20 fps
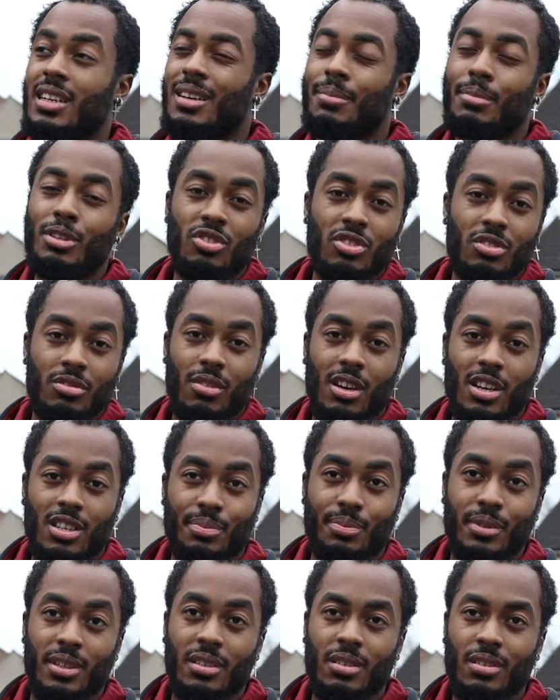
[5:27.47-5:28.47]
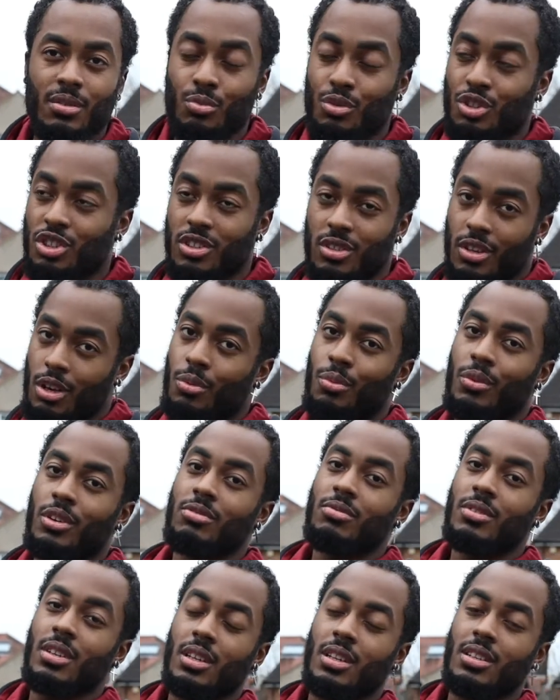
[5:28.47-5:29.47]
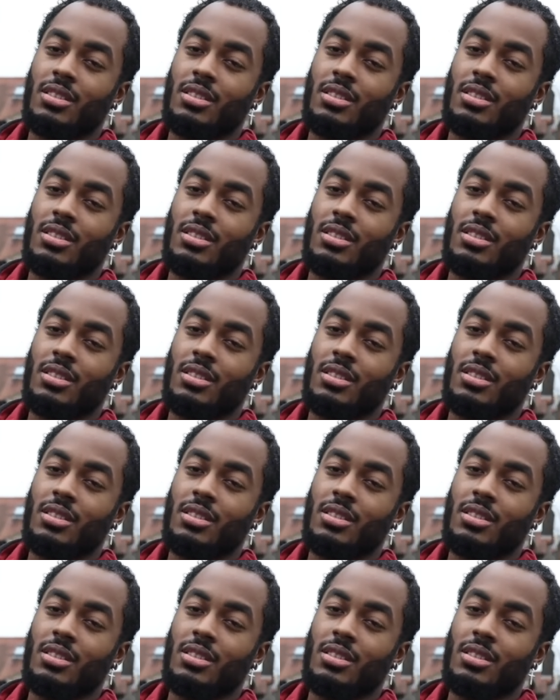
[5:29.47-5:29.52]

a bit too raspy, which you don't want really.